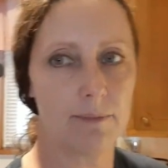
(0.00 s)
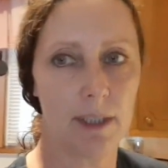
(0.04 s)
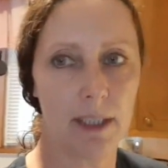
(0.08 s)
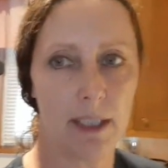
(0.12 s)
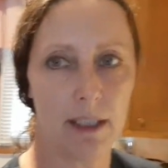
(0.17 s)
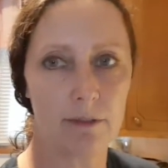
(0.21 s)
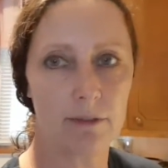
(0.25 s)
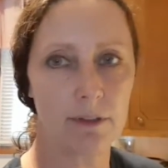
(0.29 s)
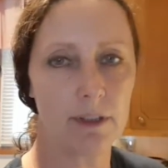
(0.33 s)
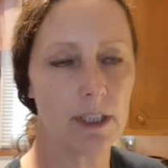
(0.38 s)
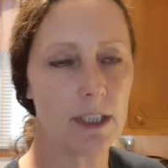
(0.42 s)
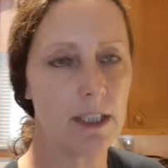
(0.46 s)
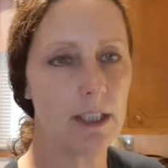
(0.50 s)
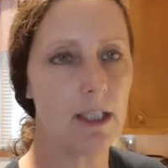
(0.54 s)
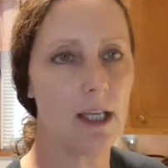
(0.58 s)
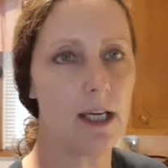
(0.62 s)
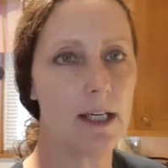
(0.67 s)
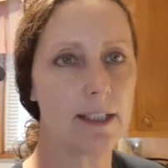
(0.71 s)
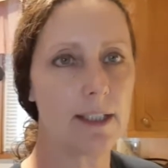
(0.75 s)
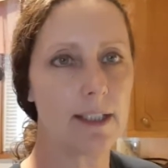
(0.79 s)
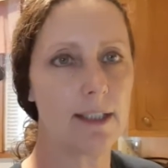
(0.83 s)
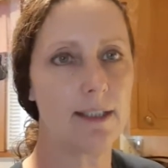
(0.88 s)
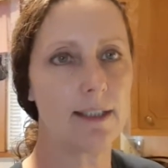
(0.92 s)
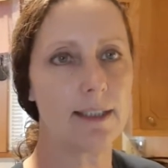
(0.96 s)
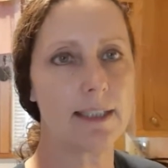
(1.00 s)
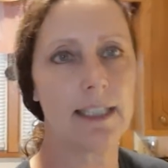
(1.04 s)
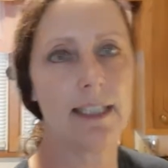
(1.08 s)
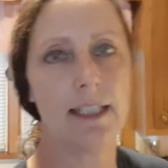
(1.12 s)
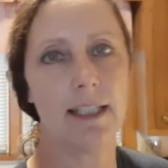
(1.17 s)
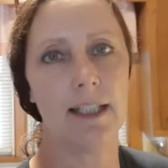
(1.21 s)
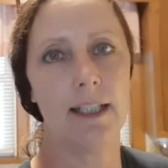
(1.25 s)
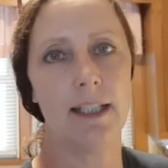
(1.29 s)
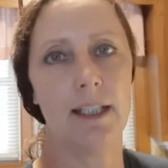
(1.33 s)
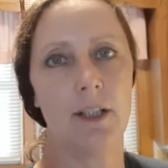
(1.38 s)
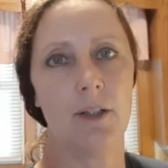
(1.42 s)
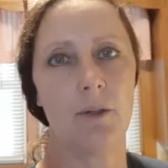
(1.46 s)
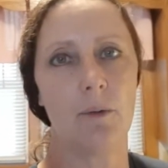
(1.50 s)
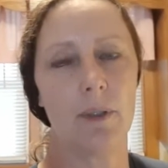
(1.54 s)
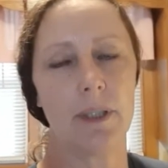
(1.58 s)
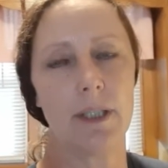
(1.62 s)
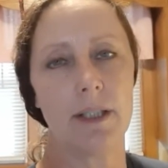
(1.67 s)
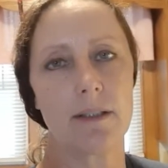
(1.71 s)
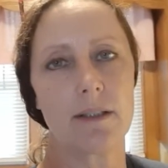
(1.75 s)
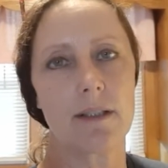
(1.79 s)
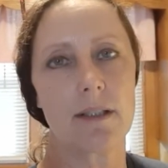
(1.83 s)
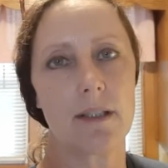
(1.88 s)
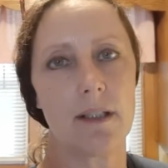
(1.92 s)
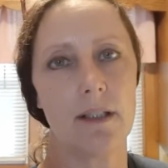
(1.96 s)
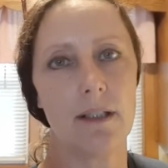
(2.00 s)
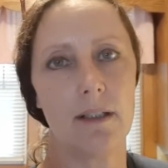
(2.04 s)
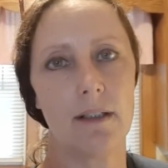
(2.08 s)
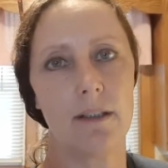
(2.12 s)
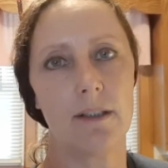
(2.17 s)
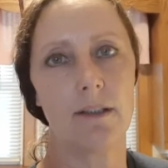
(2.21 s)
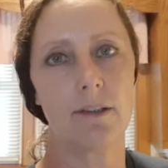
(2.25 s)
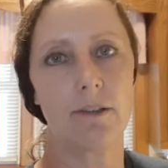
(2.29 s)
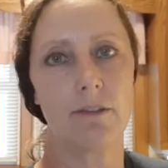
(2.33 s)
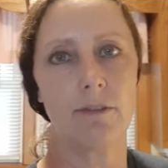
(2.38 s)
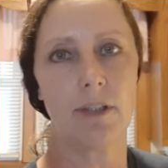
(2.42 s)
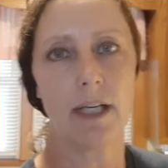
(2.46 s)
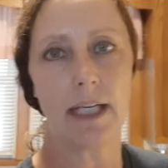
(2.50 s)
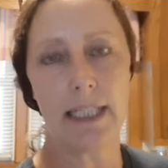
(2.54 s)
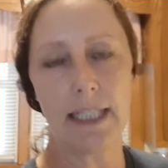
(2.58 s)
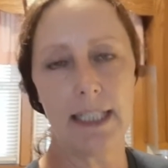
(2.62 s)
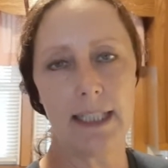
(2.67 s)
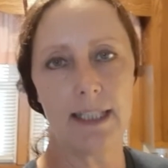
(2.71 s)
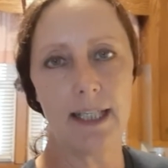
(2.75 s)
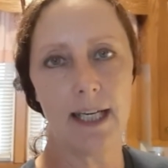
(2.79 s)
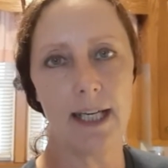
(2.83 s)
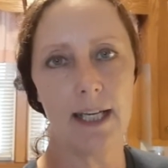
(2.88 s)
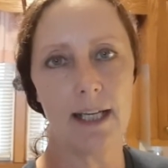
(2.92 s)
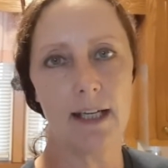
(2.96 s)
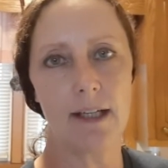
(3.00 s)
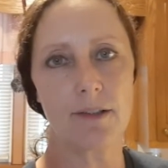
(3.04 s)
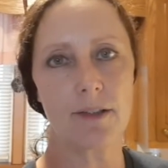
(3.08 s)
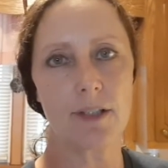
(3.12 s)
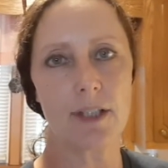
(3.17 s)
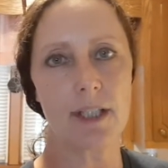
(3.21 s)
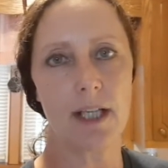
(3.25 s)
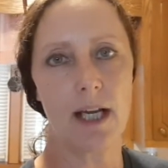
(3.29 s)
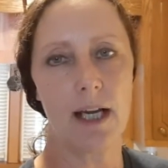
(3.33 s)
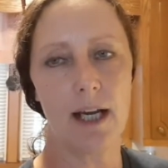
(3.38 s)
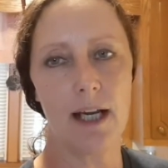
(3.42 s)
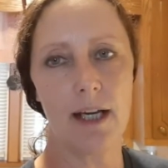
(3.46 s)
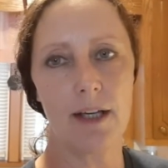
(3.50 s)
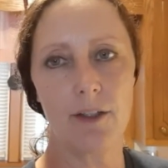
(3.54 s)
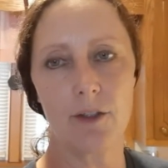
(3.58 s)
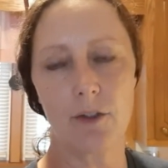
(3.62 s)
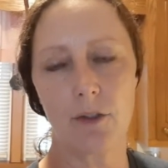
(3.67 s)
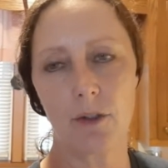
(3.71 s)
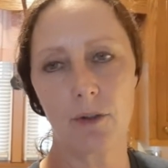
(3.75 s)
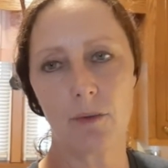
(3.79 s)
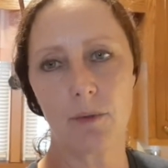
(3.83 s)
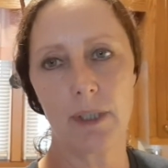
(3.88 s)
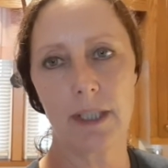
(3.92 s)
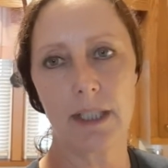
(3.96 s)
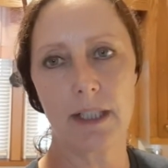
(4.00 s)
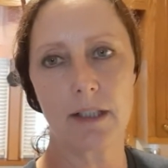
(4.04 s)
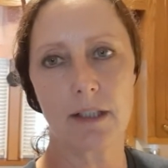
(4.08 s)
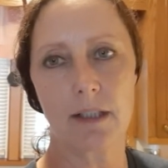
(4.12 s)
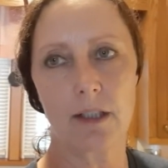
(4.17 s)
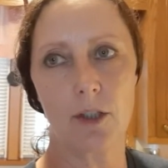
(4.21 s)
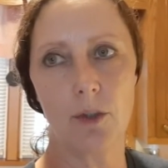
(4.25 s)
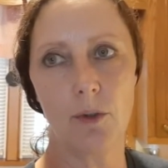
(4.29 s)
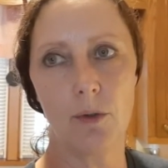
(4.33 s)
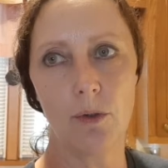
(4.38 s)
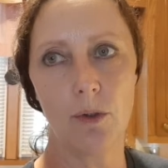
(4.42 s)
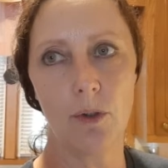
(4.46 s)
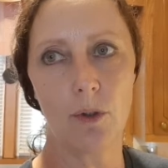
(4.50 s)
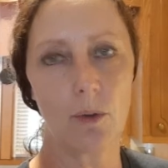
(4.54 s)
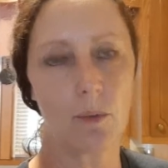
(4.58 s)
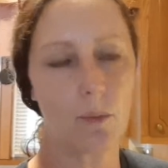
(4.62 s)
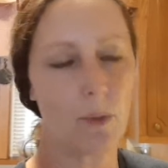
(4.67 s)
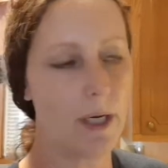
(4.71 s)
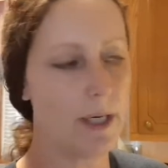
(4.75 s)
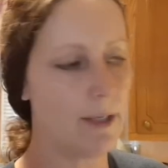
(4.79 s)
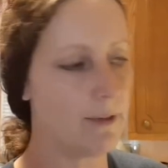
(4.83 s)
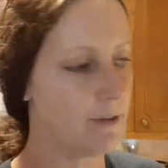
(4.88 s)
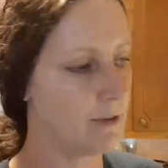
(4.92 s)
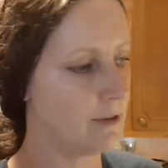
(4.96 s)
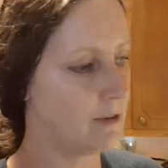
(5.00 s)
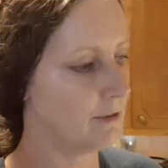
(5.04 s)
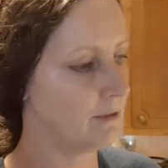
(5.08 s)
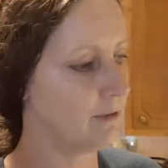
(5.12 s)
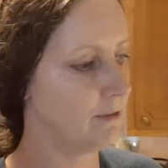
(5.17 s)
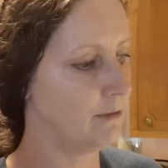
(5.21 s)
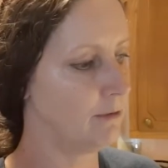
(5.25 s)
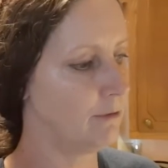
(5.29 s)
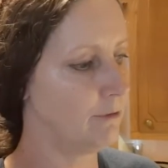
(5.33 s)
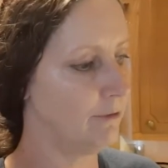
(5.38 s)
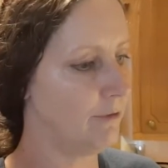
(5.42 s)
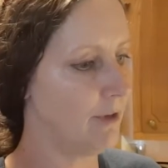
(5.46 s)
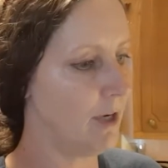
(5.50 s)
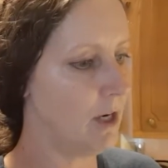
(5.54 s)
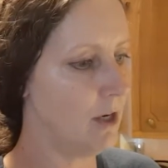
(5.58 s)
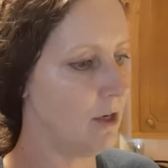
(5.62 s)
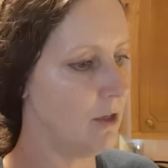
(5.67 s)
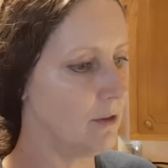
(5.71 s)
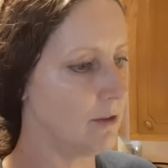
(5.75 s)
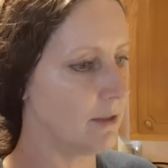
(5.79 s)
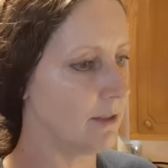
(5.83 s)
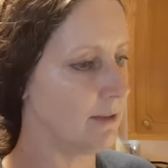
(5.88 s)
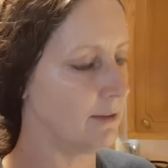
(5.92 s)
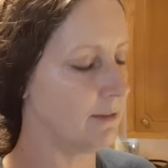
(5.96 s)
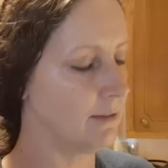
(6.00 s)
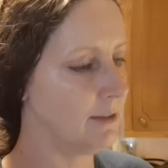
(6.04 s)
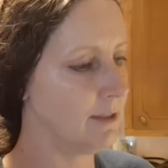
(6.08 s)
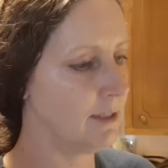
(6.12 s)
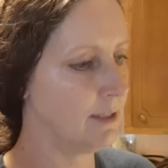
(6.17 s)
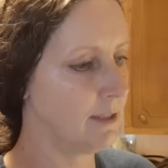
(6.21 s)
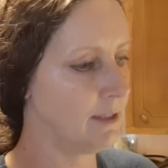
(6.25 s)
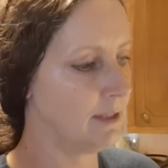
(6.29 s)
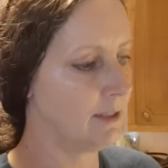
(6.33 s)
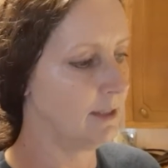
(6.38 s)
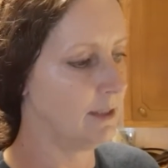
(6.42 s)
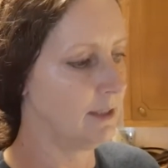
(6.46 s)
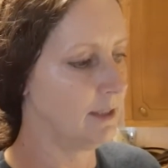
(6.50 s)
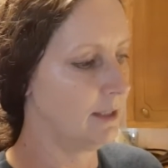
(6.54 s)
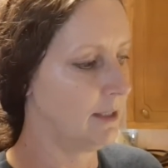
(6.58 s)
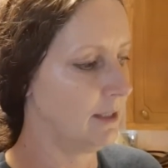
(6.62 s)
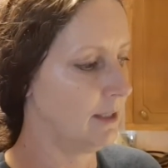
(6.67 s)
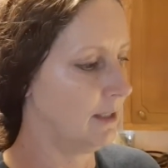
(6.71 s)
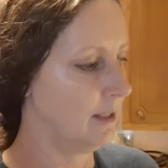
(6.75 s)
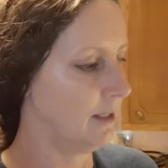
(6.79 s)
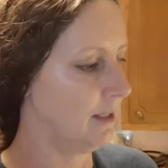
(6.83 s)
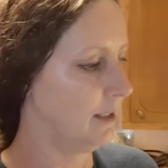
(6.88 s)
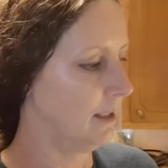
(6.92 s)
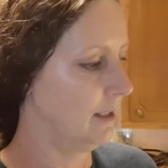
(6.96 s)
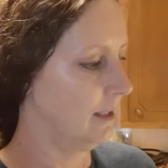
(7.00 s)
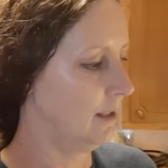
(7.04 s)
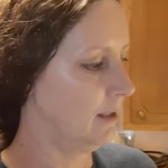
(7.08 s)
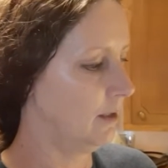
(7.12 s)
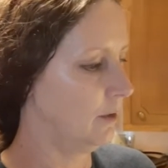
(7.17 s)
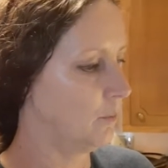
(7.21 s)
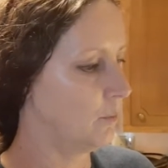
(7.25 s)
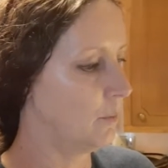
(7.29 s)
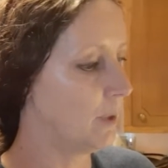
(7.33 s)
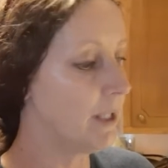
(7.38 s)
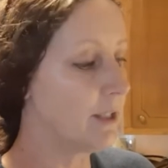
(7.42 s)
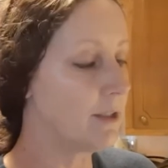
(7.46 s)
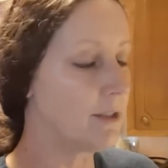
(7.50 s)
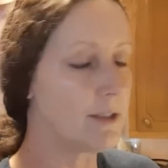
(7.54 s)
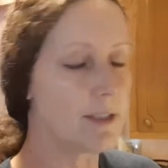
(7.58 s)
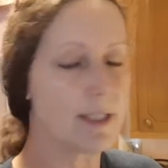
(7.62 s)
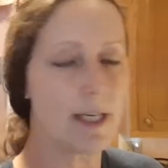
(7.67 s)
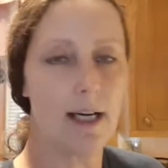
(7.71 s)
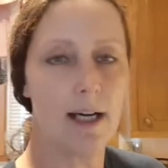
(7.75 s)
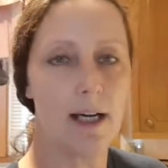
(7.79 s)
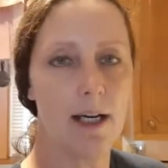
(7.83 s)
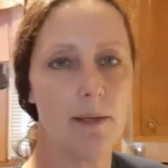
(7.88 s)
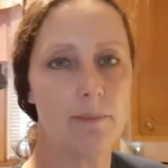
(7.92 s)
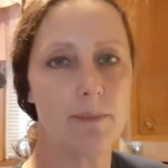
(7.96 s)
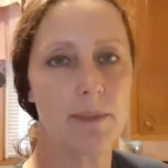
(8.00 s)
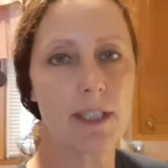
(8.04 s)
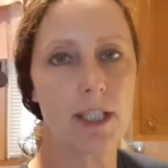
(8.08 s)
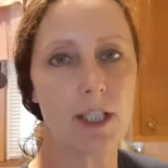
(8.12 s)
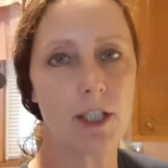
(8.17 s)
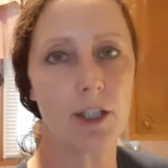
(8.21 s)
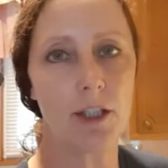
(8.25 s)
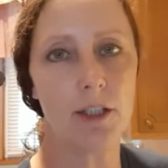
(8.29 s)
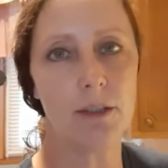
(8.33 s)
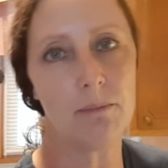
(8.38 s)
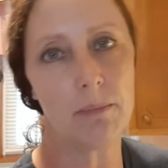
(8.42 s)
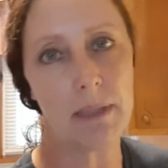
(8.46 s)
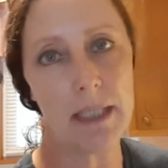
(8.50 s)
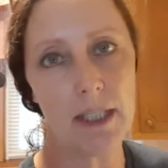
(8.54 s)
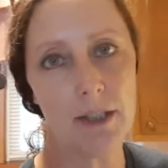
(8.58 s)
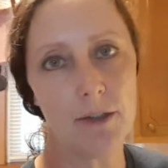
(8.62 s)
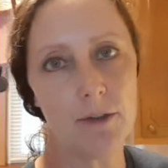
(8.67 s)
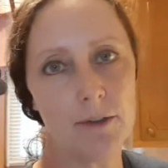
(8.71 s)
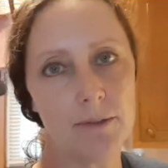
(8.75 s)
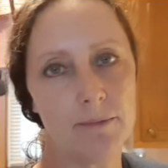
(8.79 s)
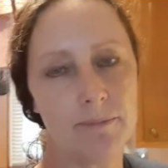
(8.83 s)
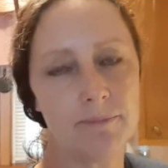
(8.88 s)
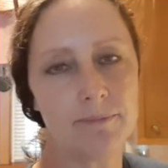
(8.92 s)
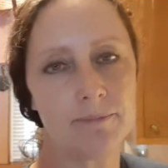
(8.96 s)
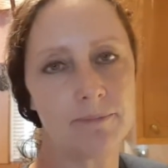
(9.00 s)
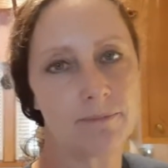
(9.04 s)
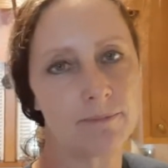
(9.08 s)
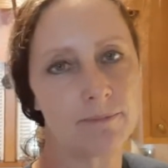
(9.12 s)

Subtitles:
And I really like it when it's a rainy day outside, or when it's cooler weather, fall and winter time. It's a good meal.